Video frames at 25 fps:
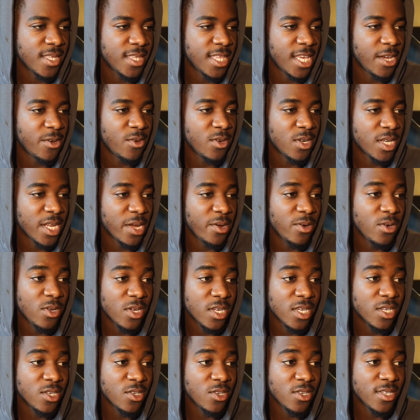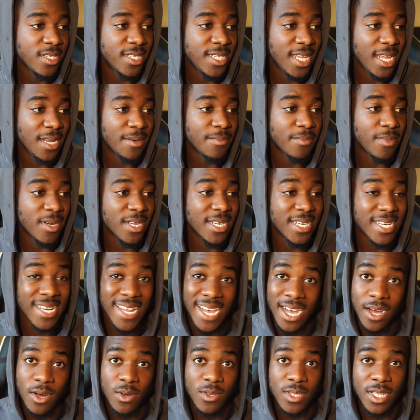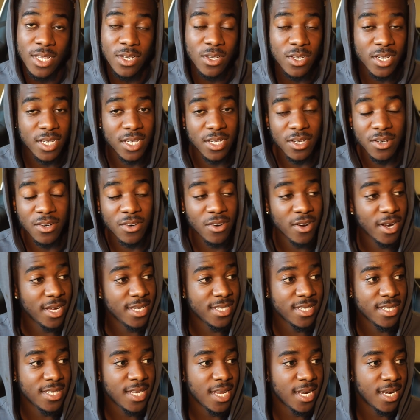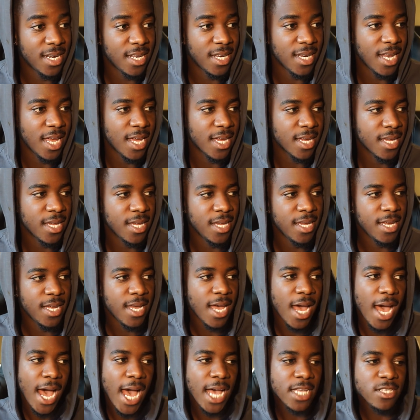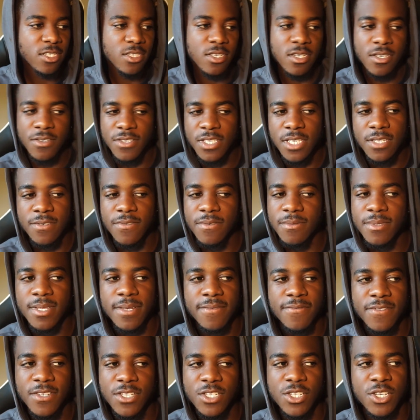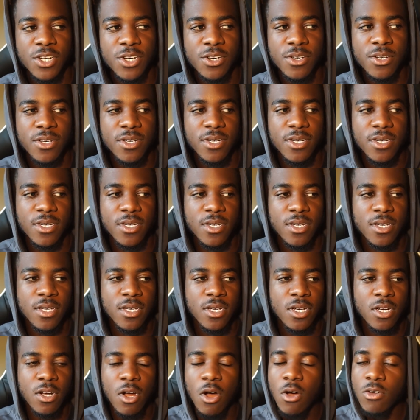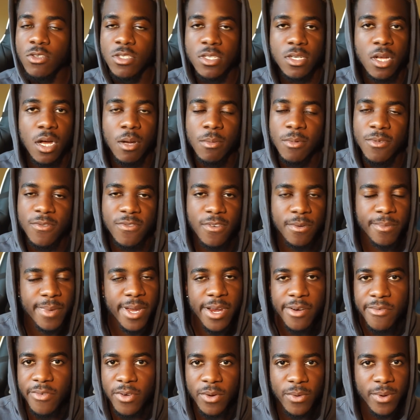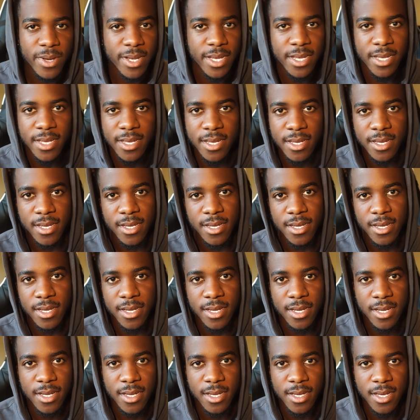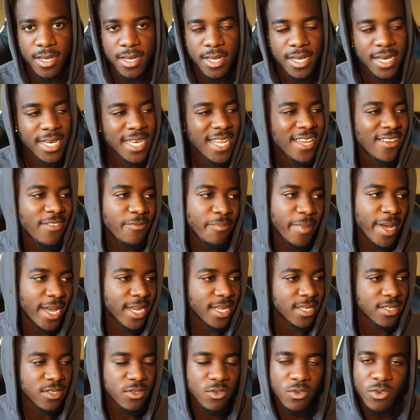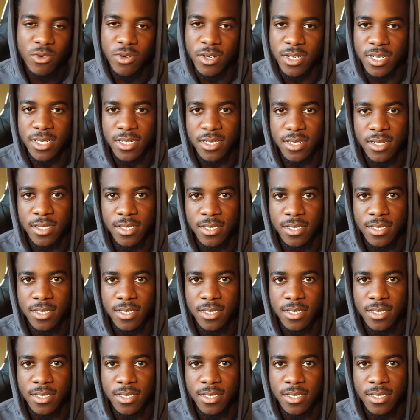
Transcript: they were they were looking good then, but now they're looking crazy deadly. Like as you can see from that video, Goals are coming from everywhere. Left back scoring,